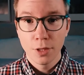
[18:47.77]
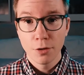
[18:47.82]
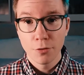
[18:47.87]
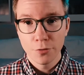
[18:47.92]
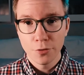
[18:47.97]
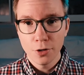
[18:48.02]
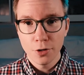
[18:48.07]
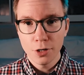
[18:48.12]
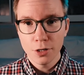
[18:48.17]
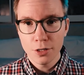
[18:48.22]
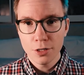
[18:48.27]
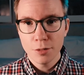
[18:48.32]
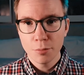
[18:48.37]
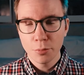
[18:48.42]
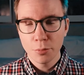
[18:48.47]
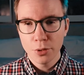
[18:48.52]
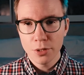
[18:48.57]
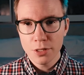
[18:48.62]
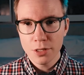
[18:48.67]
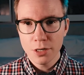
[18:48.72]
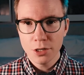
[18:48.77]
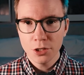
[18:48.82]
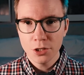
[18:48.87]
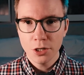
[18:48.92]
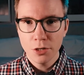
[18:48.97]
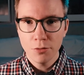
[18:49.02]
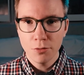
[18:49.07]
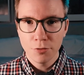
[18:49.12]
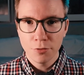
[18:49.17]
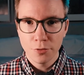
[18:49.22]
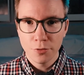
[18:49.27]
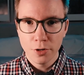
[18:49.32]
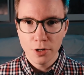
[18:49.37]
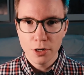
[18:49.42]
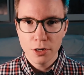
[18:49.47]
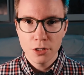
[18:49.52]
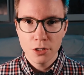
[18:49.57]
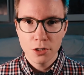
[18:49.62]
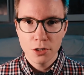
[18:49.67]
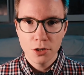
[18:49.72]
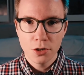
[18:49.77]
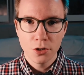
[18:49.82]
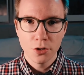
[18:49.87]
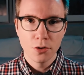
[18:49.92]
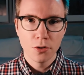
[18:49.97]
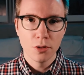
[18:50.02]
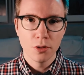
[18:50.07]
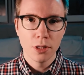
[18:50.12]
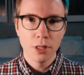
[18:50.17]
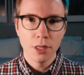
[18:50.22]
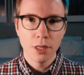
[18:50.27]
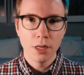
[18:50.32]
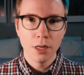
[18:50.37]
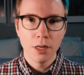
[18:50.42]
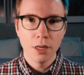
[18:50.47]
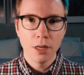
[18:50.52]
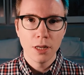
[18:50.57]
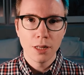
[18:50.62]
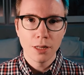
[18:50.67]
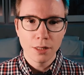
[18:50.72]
First, precision refers to the